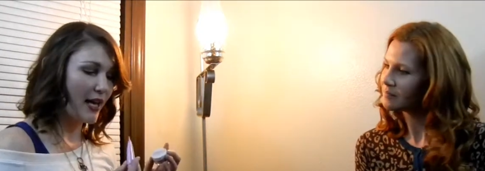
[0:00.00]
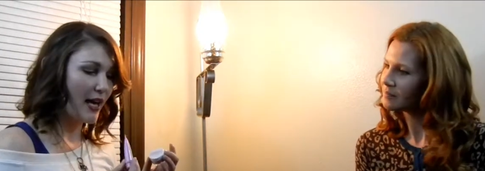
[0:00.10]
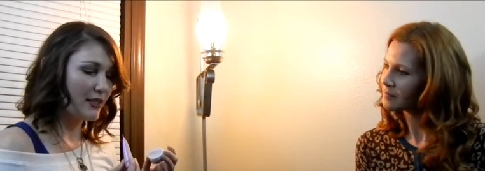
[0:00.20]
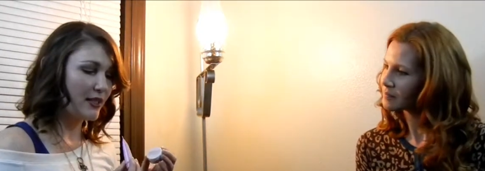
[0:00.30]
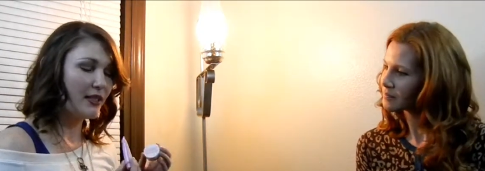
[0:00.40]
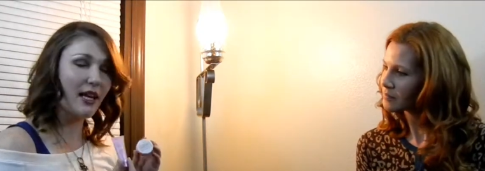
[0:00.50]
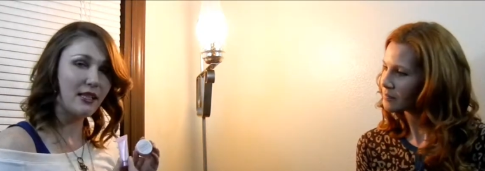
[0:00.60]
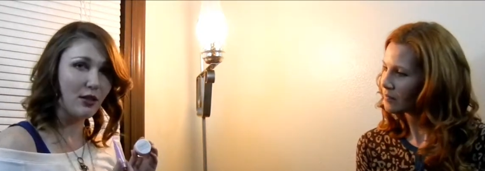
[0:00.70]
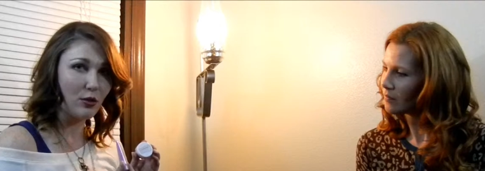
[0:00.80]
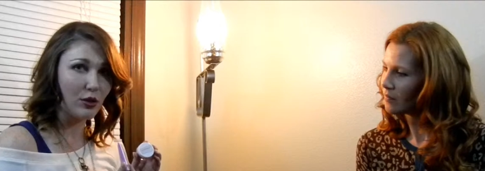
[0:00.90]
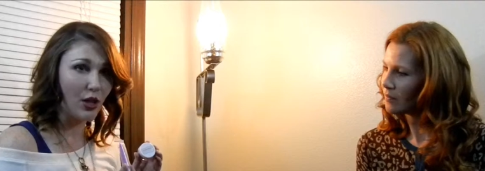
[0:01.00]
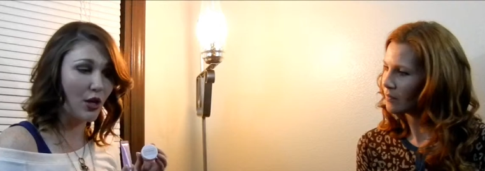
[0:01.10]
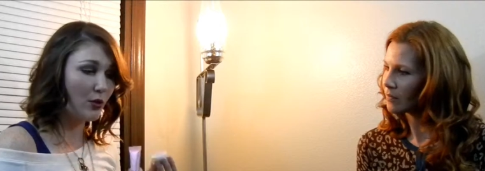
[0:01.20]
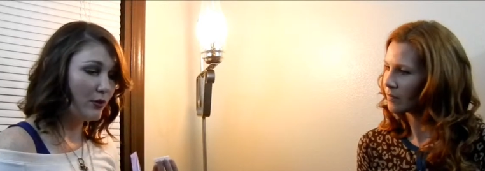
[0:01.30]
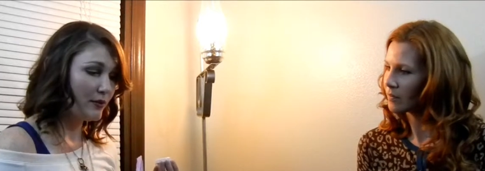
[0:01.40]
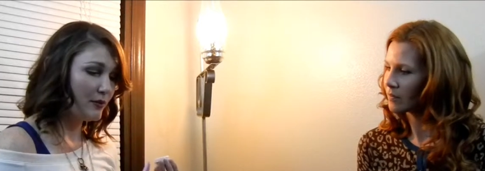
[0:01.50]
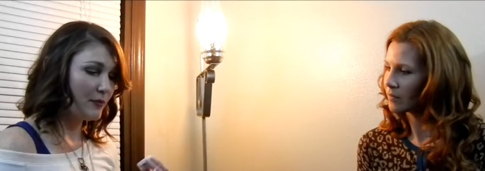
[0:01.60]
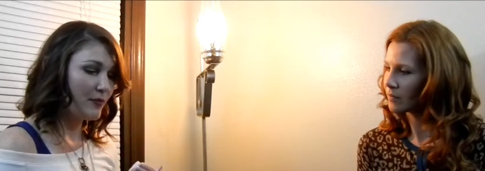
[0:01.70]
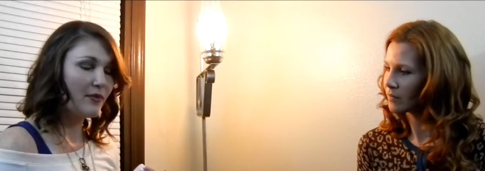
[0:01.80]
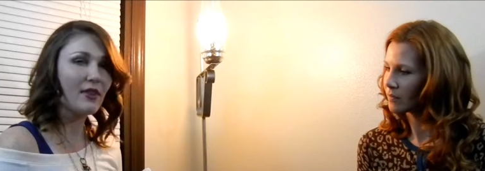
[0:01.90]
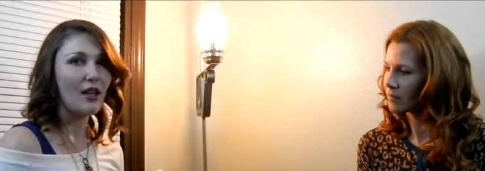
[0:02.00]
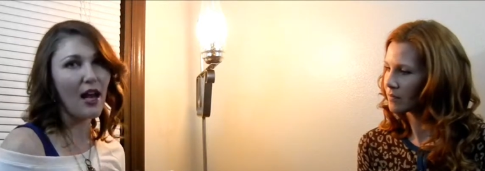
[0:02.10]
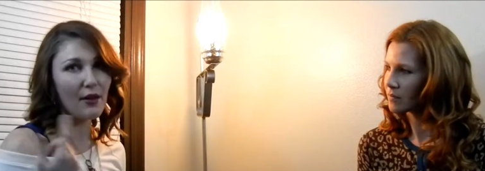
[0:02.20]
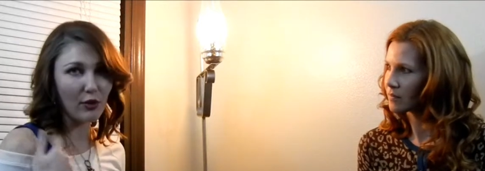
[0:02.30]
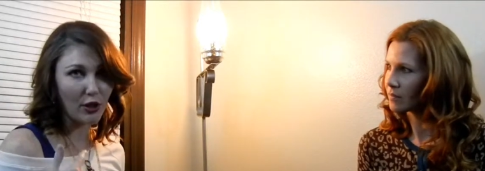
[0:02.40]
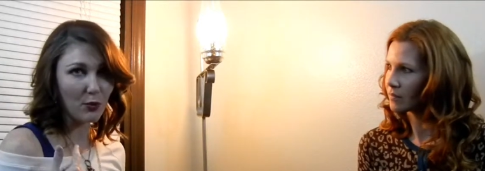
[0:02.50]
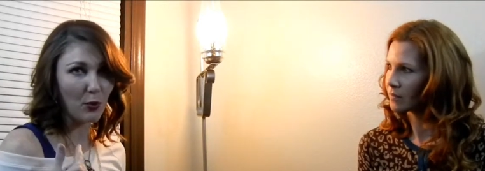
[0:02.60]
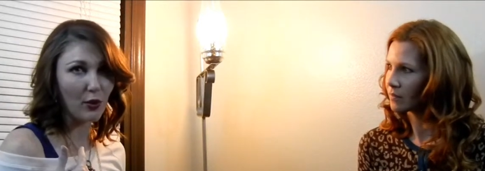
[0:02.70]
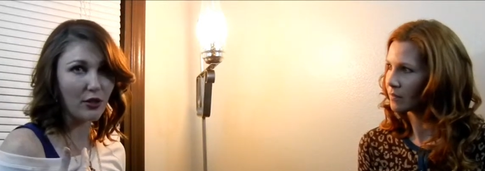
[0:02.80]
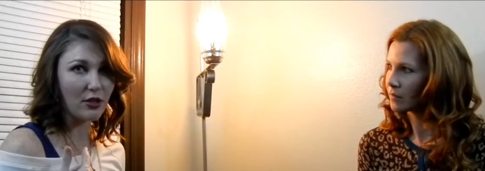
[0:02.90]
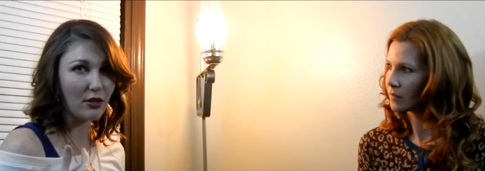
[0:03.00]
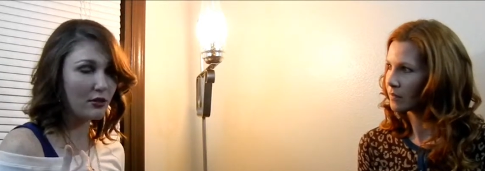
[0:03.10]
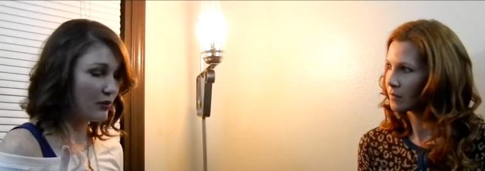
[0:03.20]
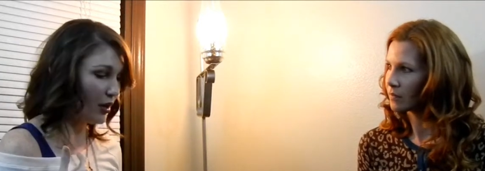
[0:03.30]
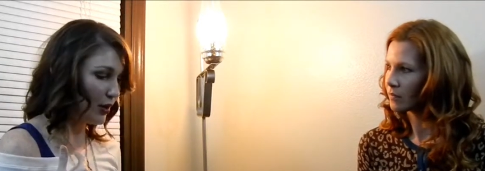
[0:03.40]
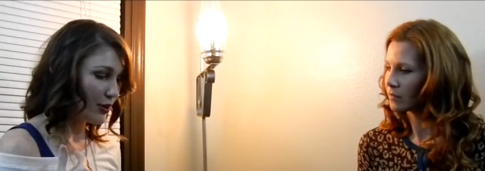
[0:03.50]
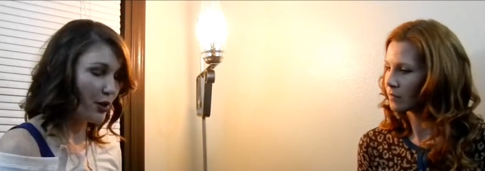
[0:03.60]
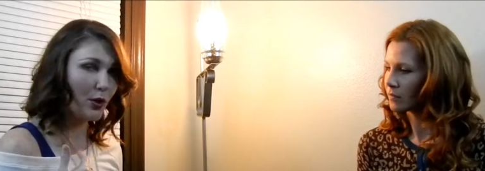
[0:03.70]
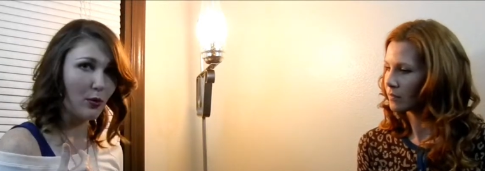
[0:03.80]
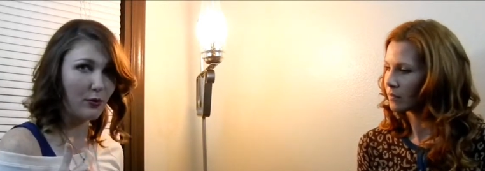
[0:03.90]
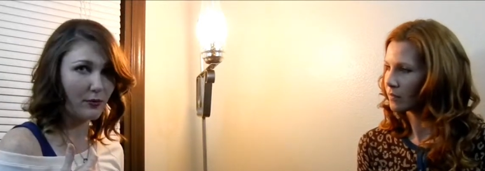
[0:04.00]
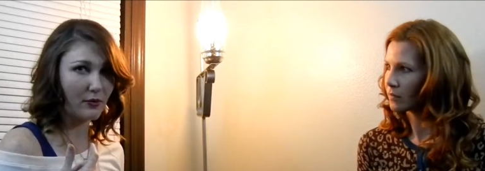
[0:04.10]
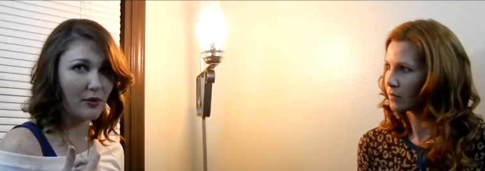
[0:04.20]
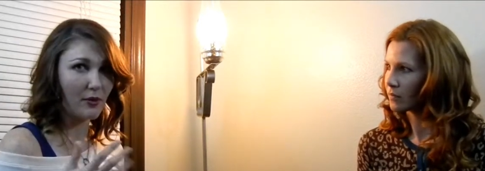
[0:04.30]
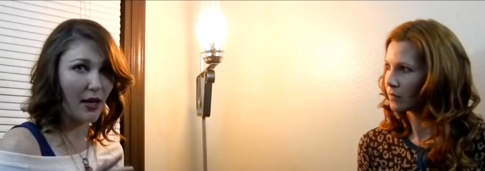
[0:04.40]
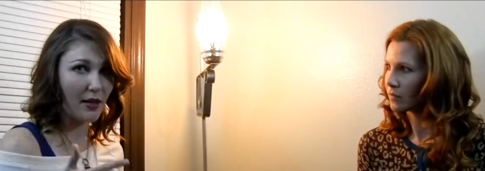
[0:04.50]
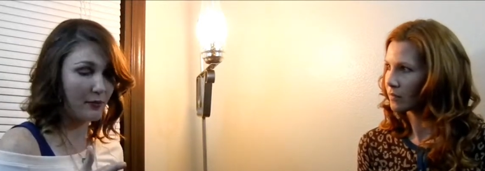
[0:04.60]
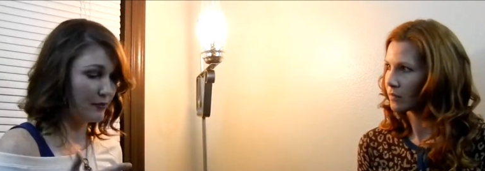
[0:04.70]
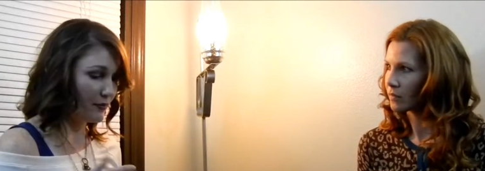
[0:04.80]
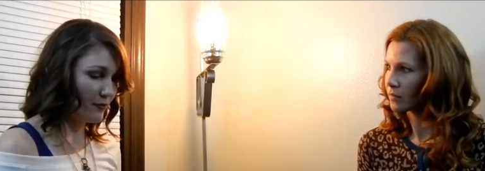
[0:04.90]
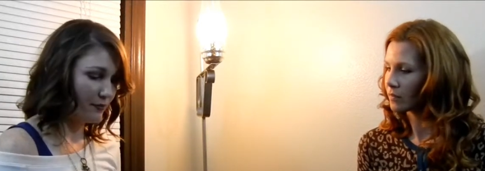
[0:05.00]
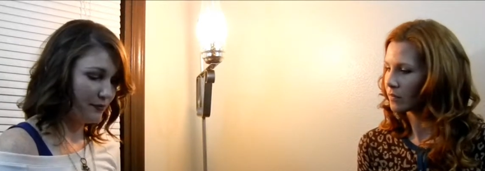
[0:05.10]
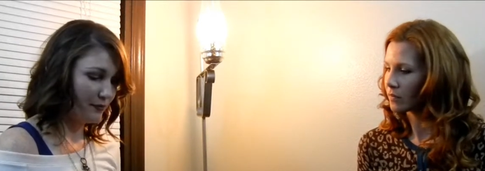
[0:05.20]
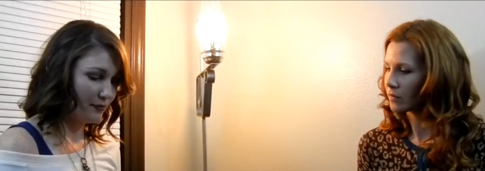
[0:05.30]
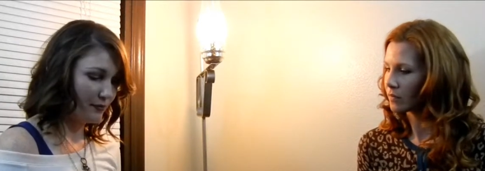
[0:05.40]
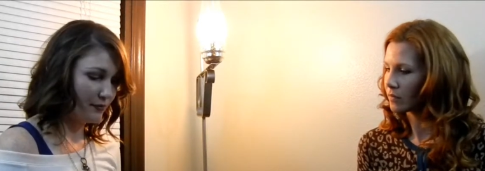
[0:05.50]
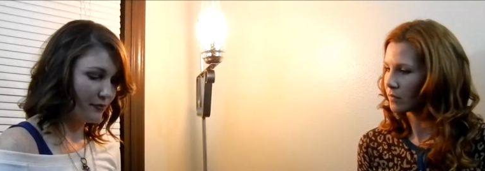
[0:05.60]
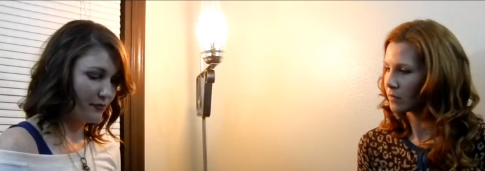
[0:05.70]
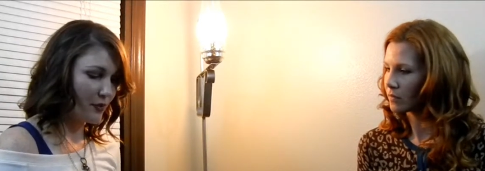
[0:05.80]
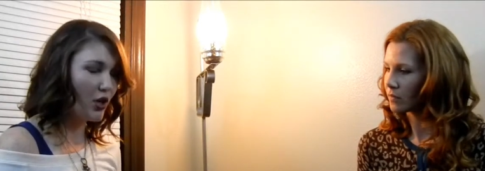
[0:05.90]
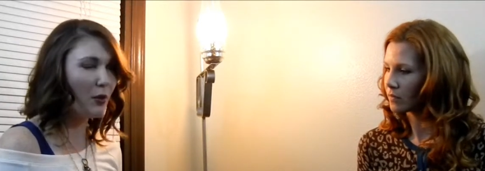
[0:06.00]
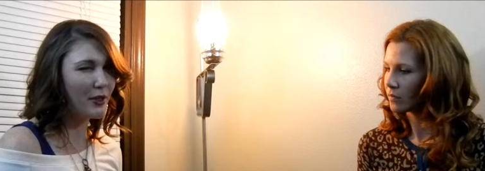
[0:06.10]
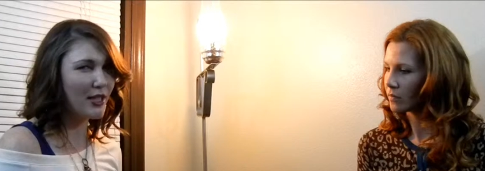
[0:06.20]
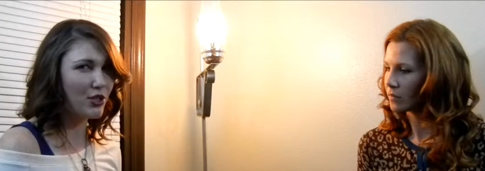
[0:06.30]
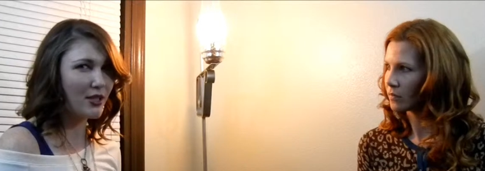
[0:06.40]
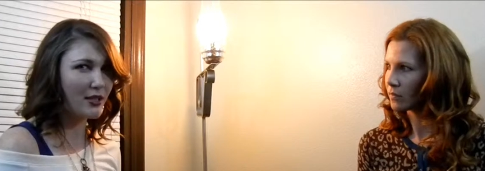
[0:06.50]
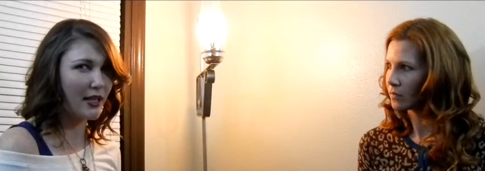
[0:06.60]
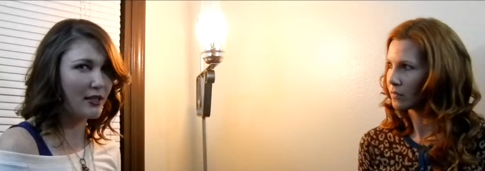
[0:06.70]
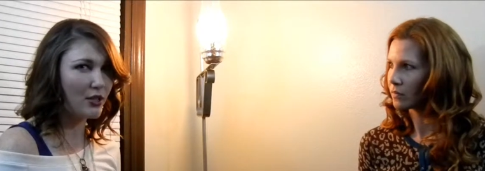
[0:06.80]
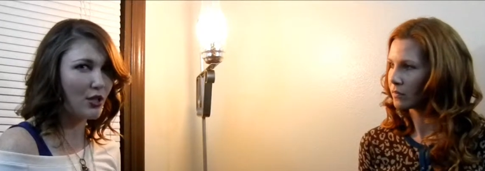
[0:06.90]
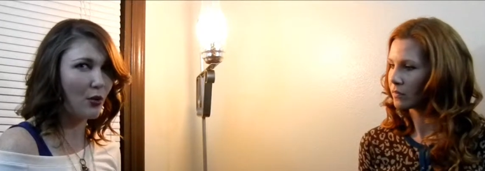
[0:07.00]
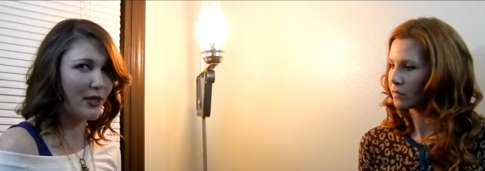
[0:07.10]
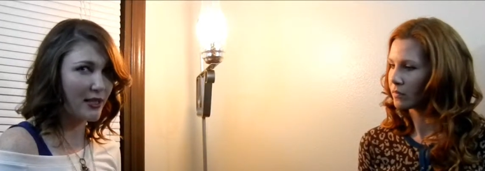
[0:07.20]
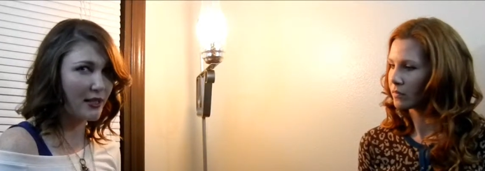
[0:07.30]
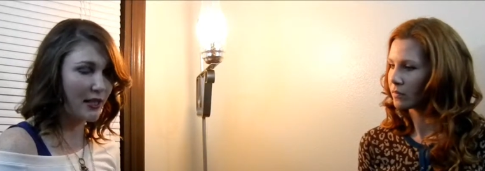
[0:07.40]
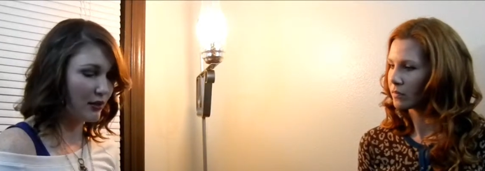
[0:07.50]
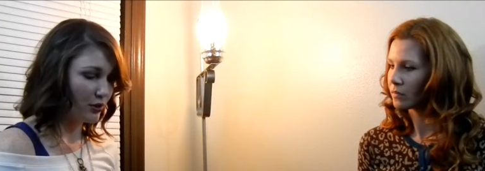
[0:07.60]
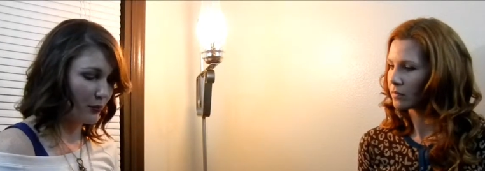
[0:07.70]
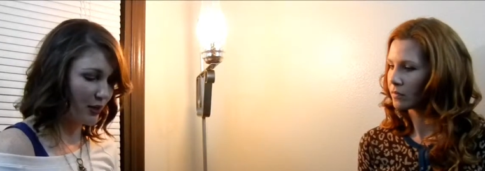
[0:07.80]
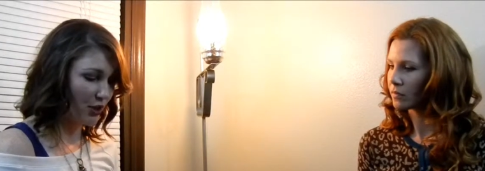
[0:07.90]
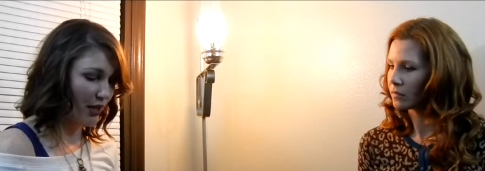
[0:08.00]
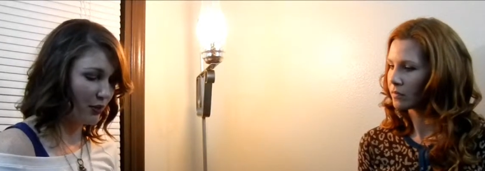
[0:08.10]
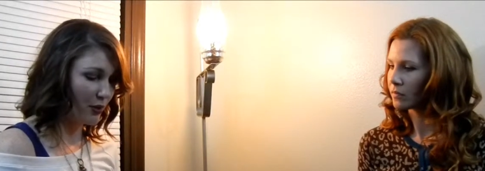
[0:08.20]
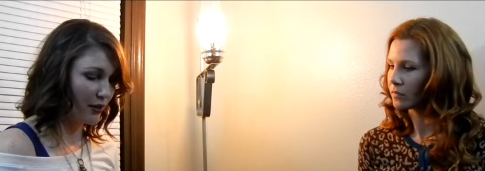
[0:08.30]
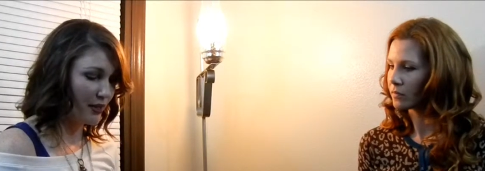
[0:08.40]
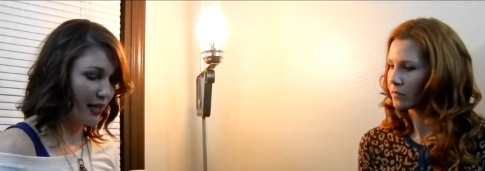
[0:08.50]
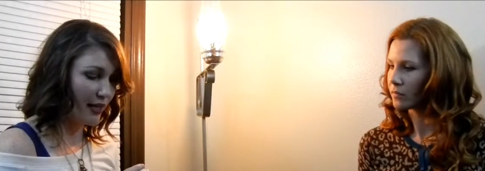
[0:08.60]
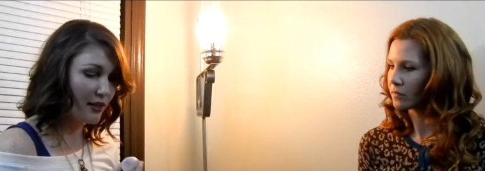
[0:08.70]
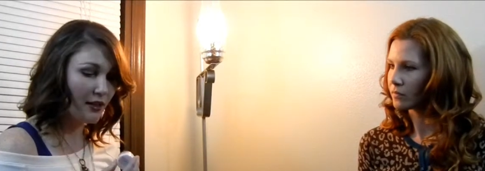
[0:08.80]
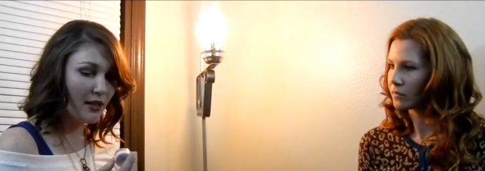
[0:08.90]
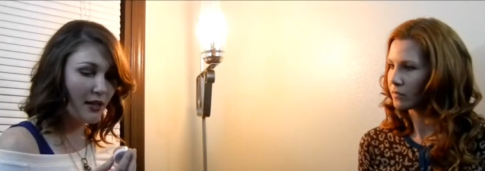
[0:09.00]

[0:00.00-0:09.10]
Speaker 1: that nice little glow, I have large pores. Also, um, combination skin, so I tend to get a little bit shiny throughout the day.